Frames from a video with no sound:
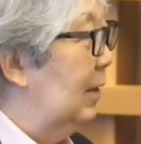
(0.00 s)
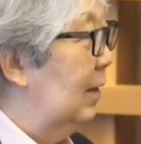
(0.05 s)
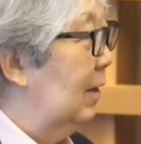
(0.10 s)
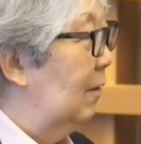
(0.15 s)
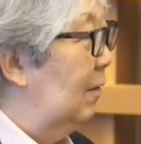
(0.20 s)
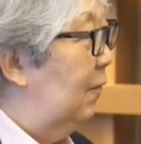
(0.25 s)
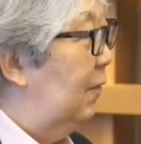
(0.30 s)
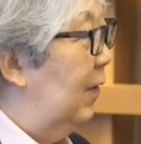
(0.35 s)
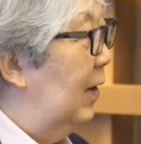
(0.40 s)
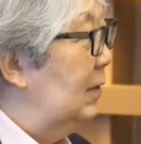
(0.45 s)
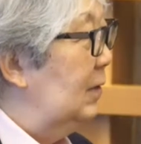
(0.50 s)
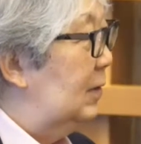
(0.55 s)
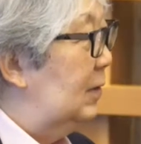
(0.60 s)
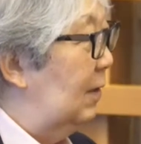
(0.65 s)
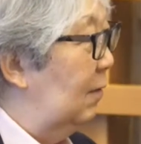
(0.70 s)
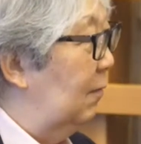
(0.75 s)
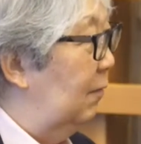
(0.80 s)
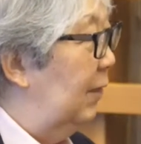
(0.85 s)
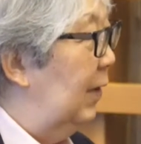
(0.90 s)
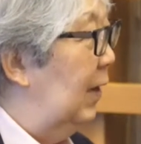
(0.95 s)
France
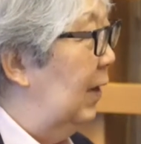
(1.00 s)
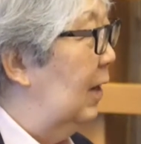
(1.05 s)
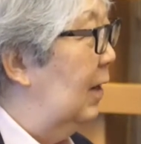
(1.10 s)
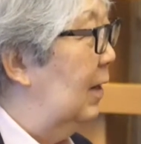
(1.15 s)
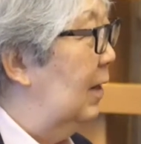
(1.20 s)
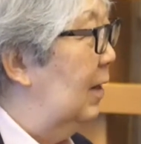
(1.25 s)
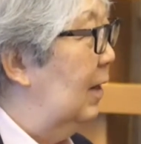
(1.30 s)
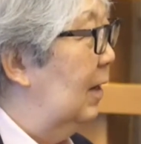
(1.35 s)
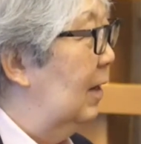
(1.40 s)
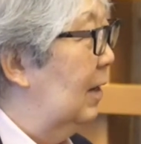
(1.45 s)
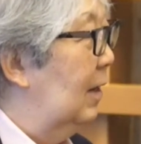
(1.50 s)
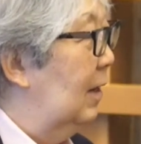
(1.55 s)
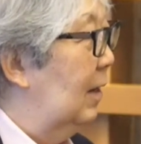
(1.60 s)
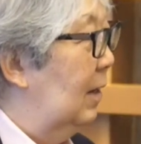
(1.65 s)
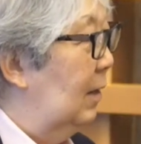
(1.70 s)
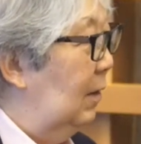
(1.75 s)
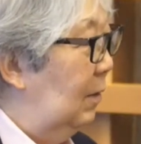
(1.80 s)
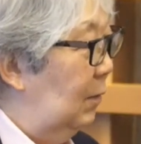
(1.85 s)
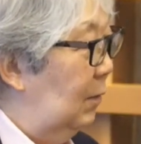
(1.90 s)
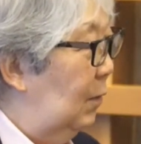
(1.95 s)
and Finland
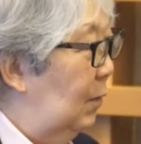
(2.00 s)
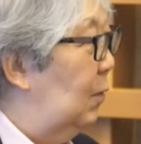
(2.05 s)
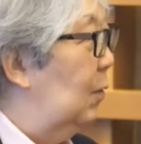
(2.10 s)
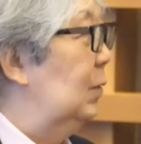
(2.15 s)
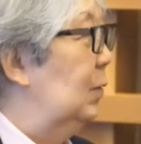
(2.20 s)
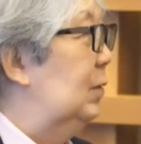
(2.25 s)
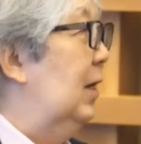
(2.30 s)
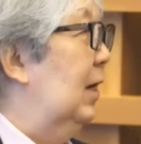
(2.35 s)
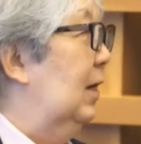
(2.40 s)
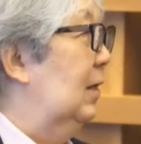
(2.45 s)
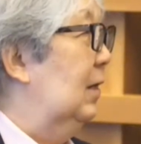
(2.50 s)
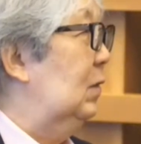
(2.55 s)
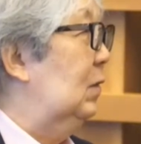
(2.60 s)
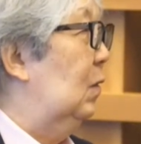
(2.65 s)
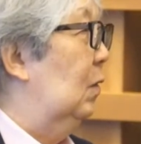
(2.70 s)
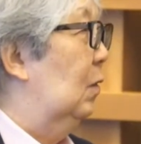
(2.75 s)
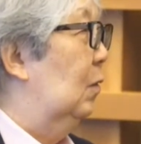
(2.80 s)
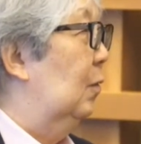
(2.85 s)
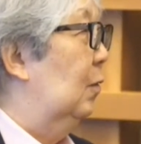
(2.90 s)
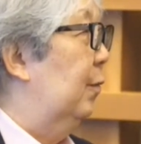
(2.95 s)
to co-chair this
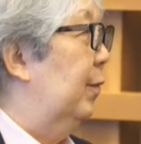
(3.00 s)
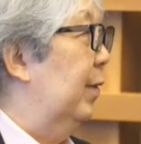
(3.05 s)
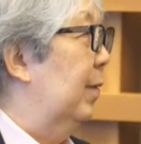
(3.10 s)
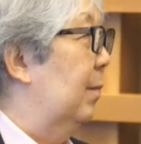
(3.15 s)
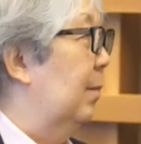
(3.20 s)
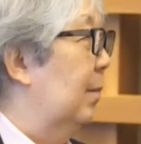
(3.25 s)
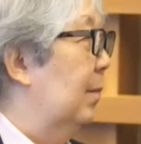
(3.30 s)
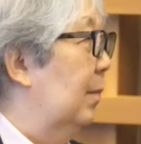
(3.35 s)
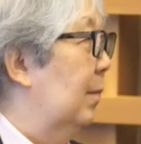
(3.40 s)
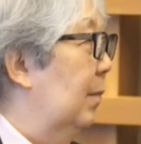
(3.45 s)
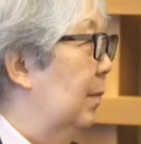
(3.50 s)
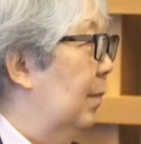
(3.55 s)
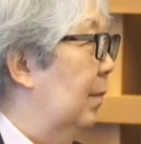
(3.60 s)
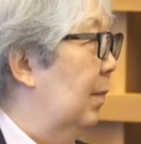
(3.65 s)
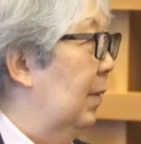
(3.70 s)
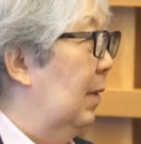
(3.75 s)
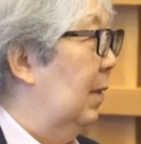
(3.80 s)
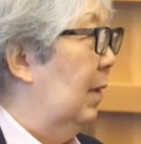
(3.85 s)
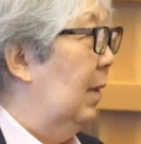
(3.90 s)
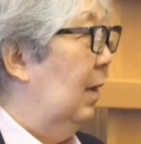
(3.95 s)
colloquium.
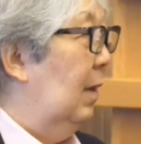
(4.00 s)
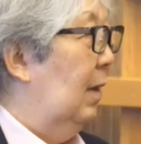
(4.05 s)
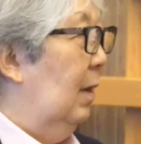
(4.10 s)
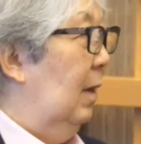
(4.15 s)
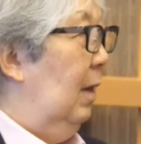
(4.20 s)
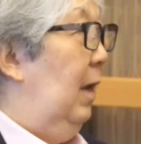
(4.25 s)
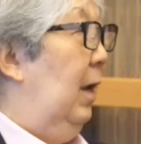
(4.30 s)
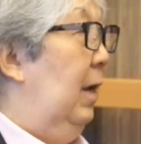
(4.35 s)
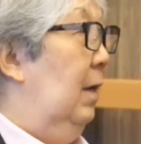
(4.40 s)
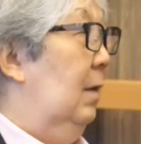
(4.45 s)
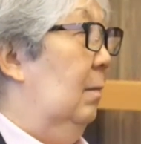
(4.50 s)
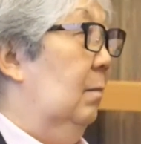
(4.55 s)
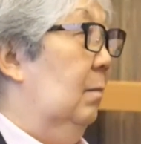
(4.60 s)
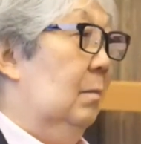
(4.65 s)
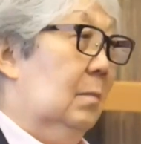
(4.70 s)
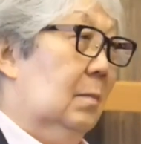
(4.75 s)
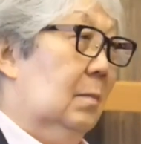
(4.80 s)
And